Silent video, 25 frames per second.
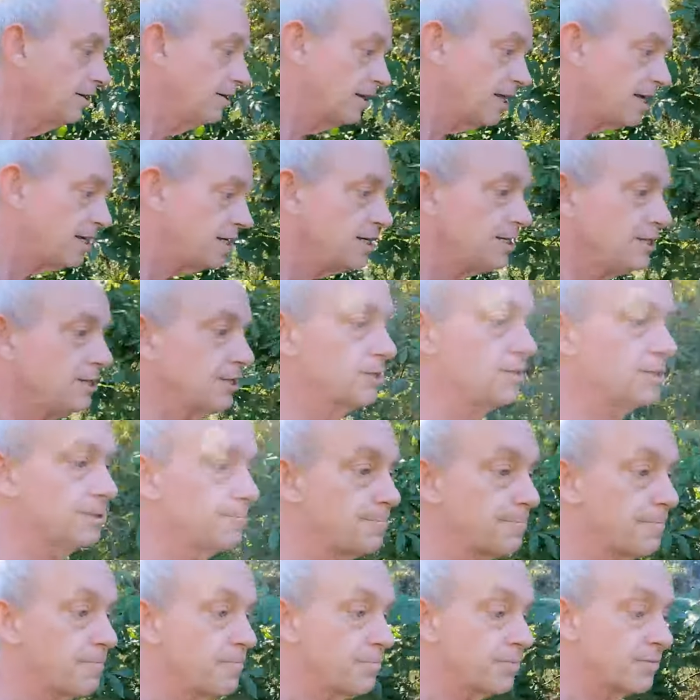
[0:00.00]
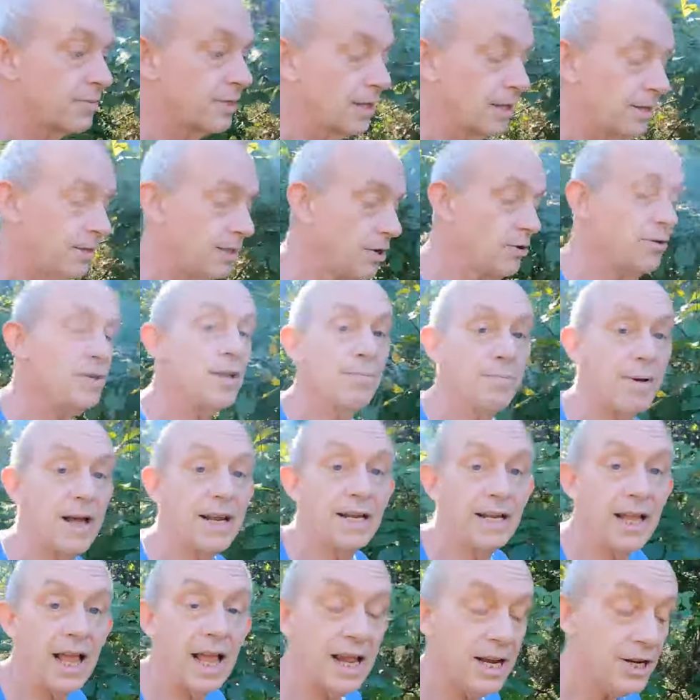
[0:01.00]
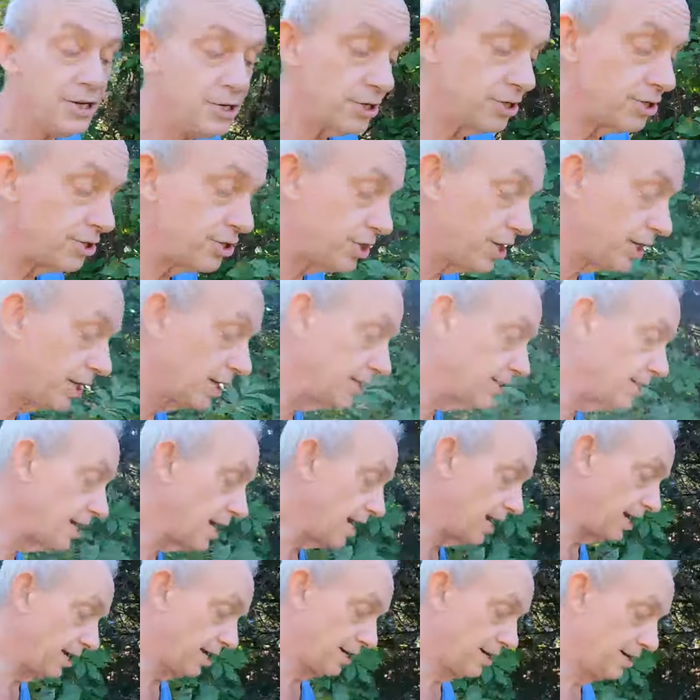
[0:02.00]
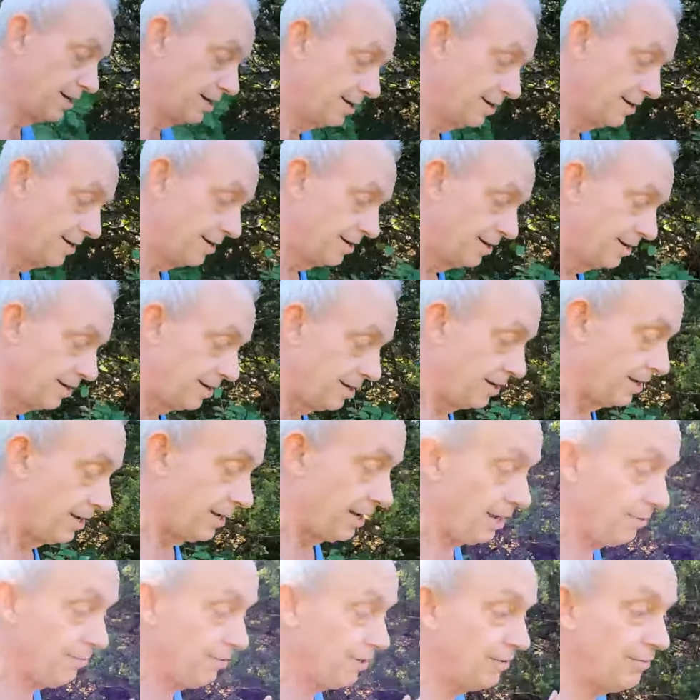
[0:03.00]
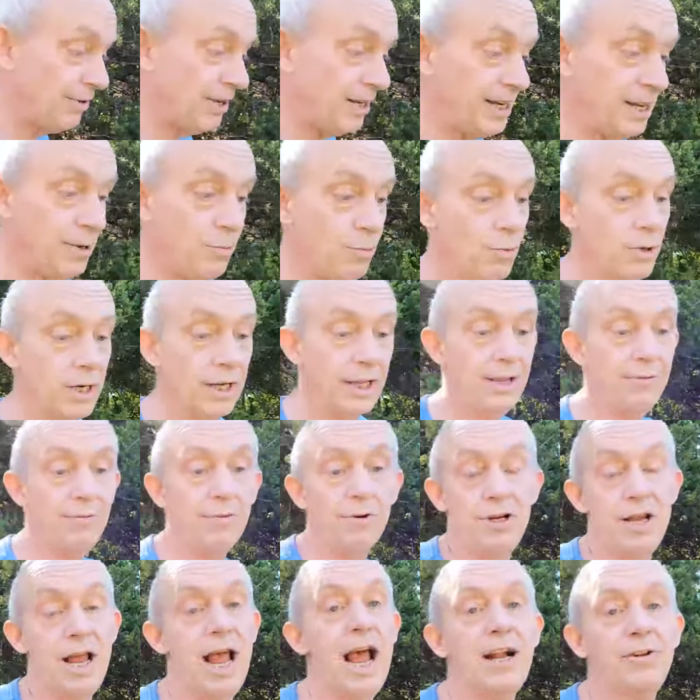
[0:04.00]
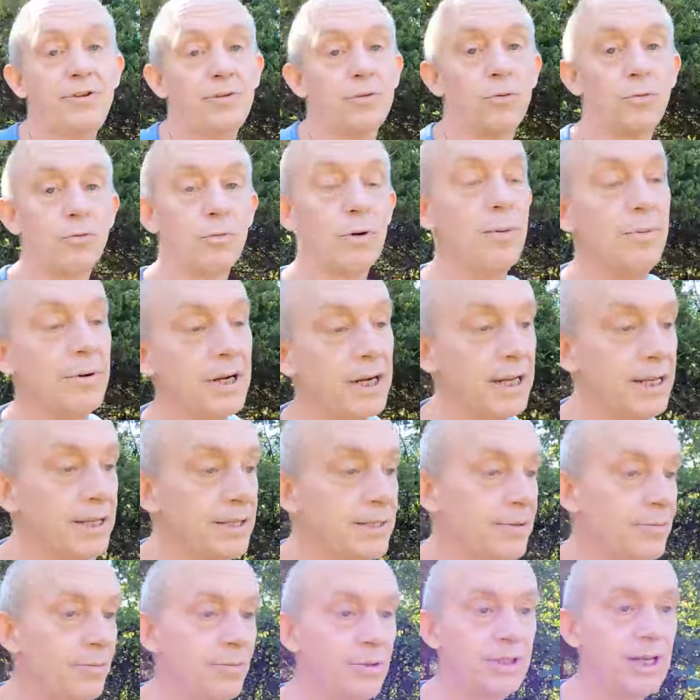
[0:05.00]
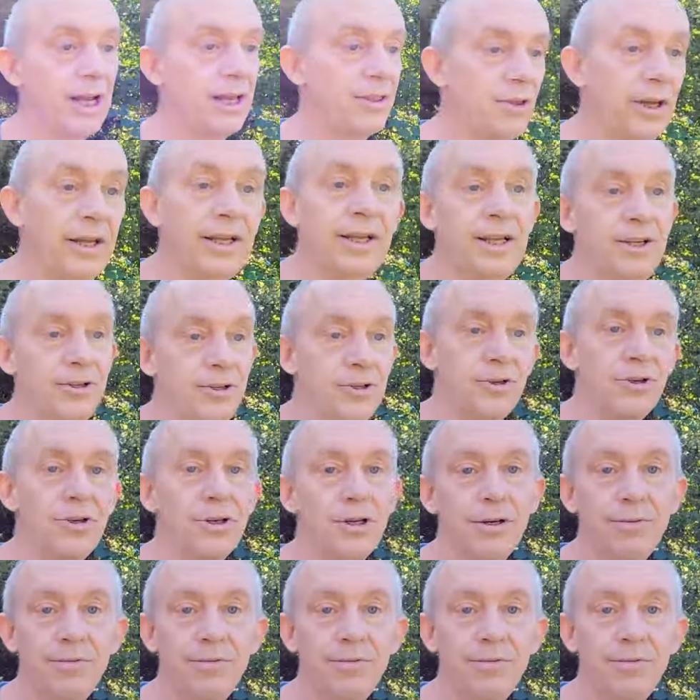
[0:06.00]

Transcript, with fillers: the thing is, is there's a medication she can take. Even if he didn't want to give her natural remedies, which I think he should